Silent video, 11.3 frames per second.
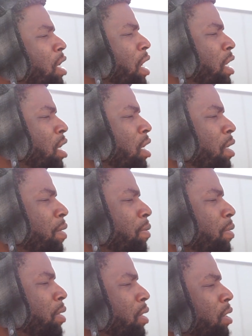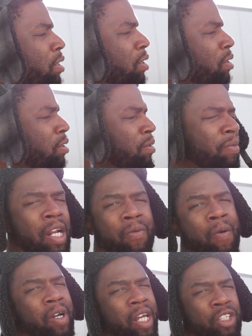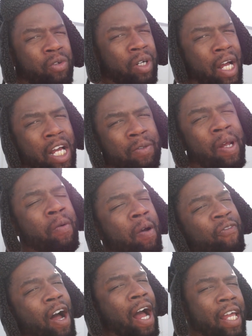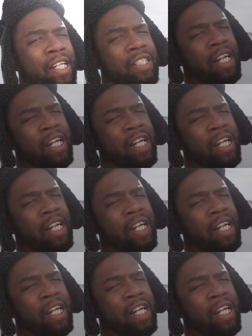And uh, but anyway, we'll get to it, guys. But anyway, before I get